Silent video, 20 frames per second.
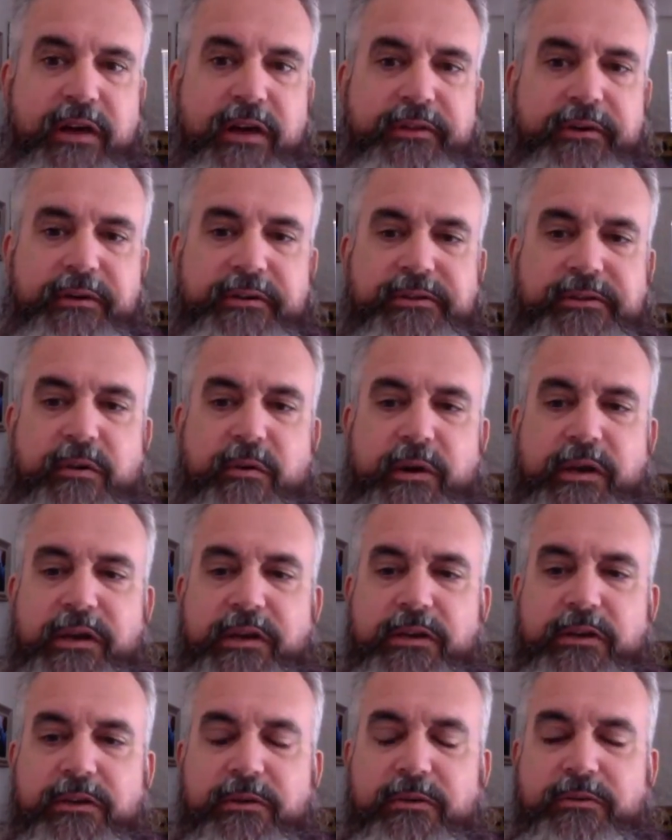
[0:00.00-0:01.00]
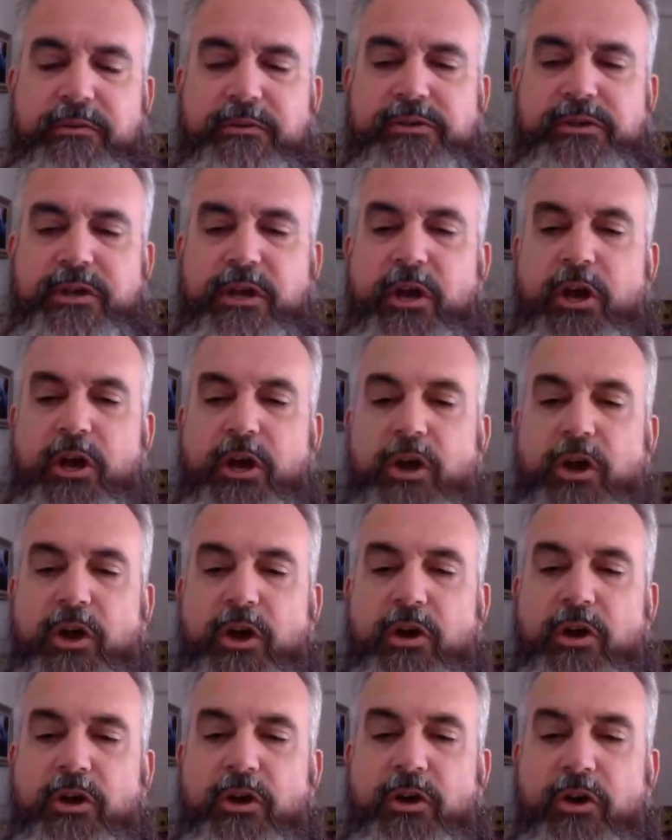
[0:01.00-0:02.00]
Father is going to use
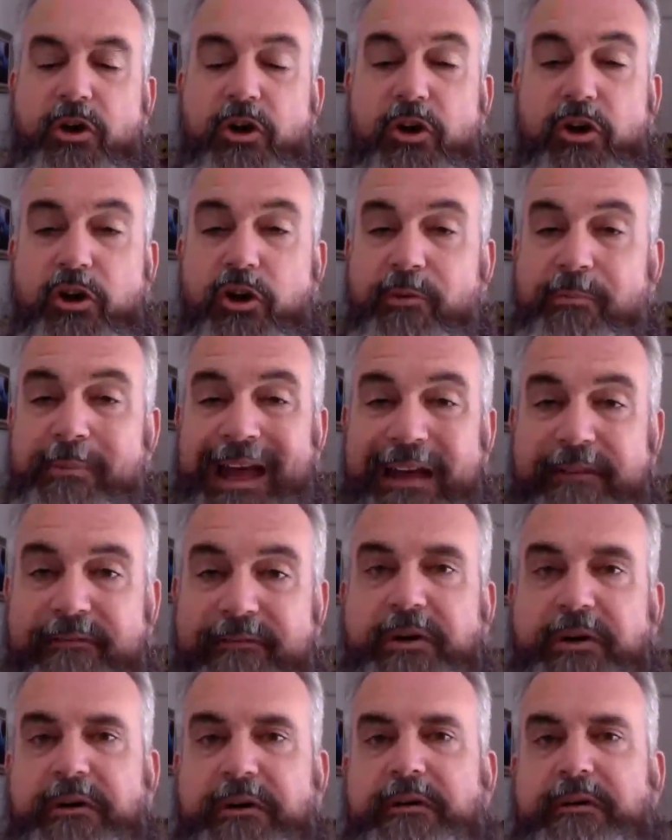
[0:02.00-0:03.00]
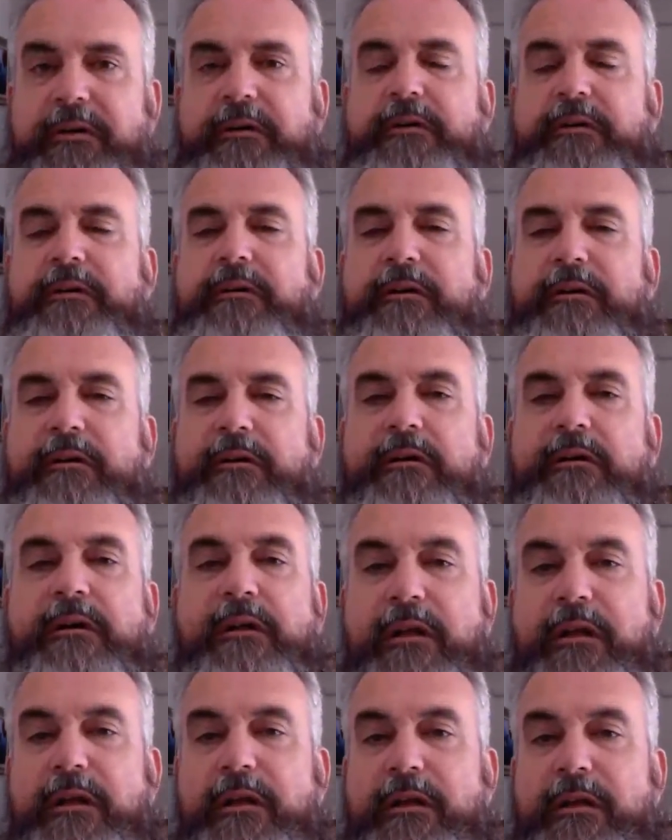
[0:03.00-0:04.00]
whomever
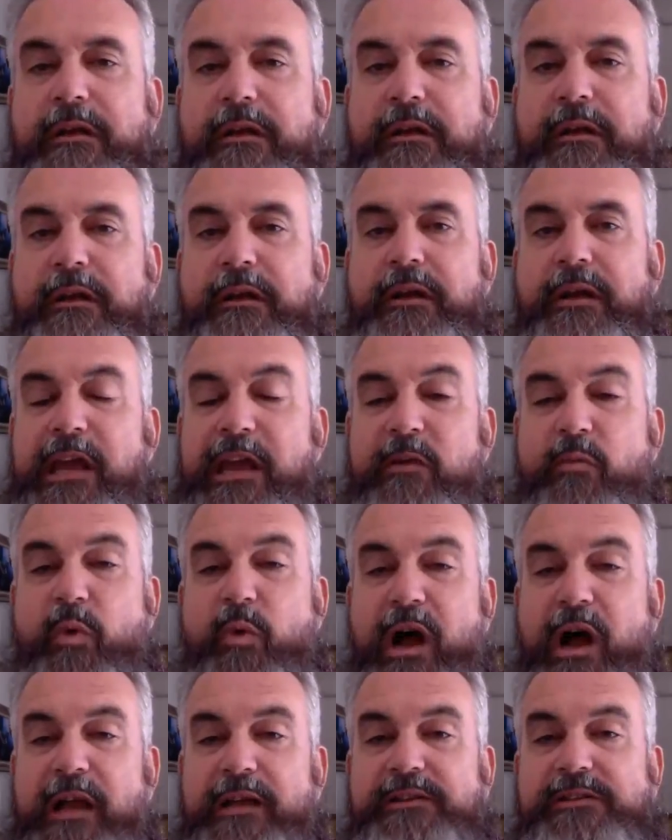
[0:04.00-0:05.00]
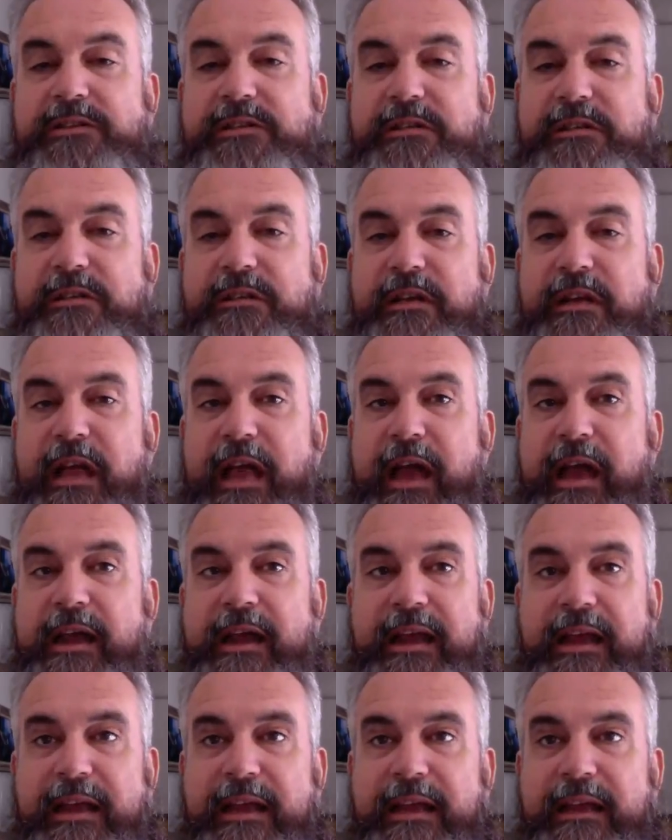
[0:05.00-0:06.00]
he wants
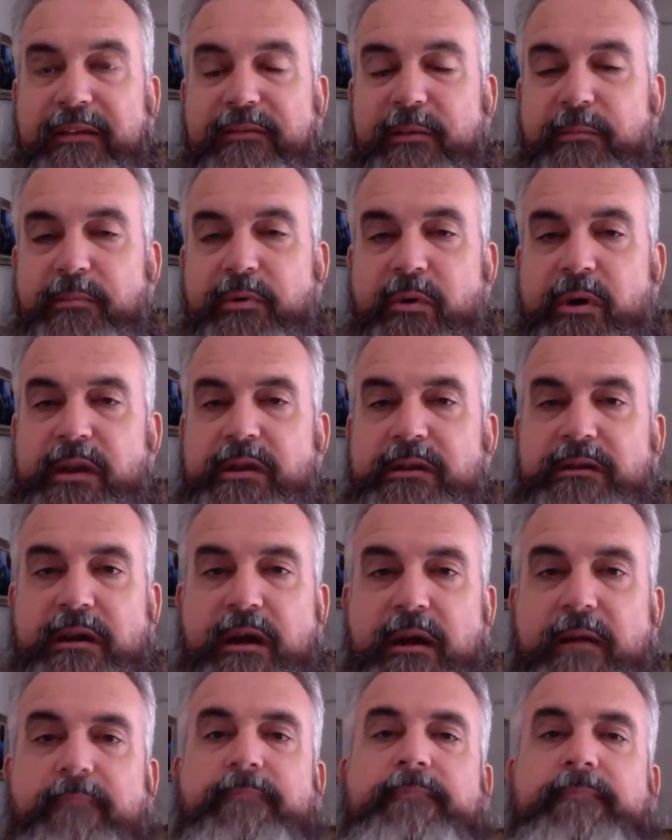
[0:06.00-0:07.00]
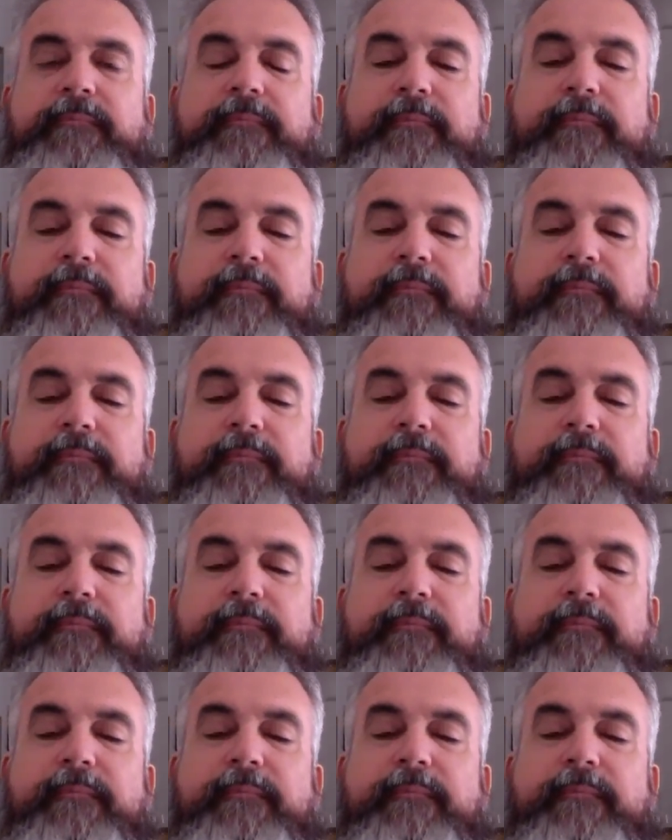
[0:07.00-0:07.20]
at any given point in time.